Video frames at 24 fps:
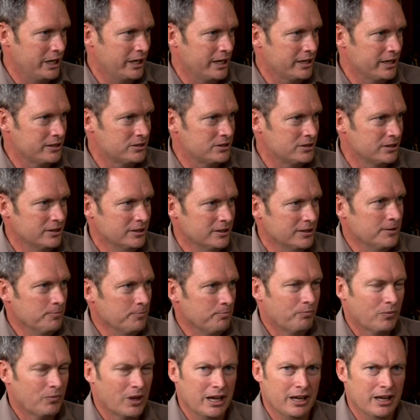does.
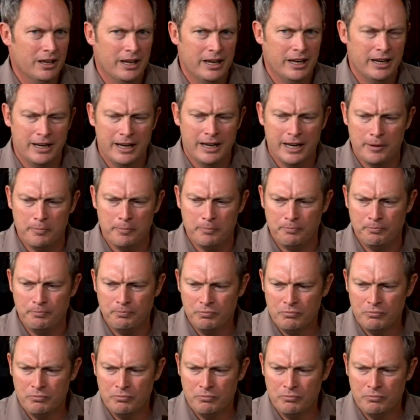And then um,